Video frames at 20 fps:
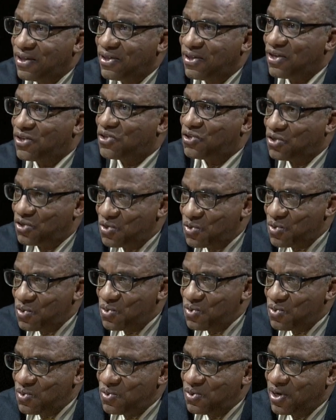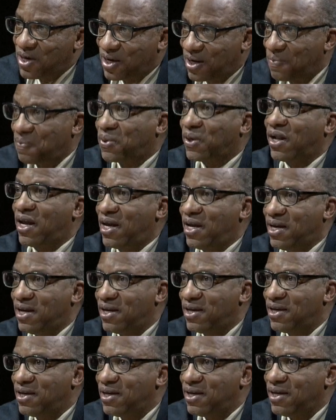this dude can play.
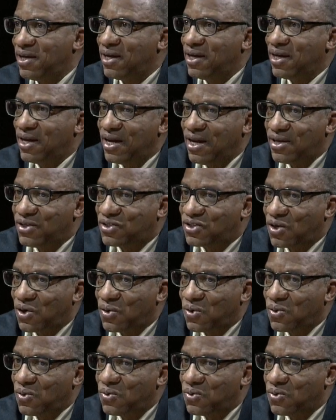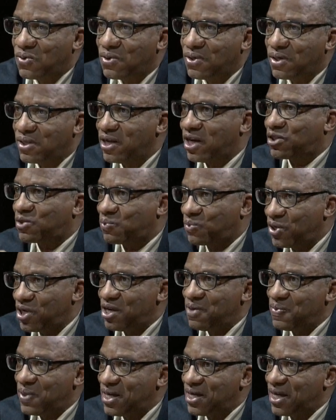Mm-hmm. And so let's put
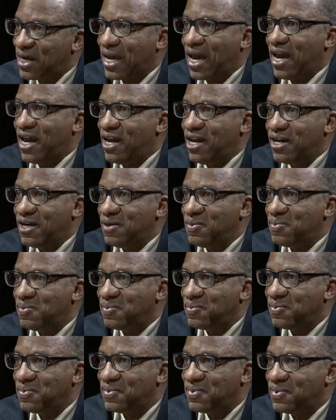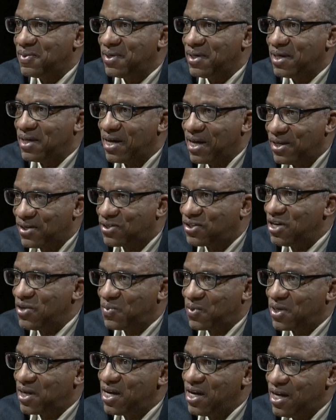him in the game and see
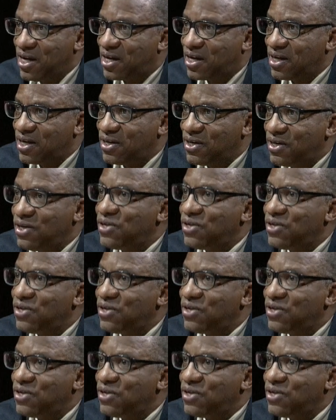what he can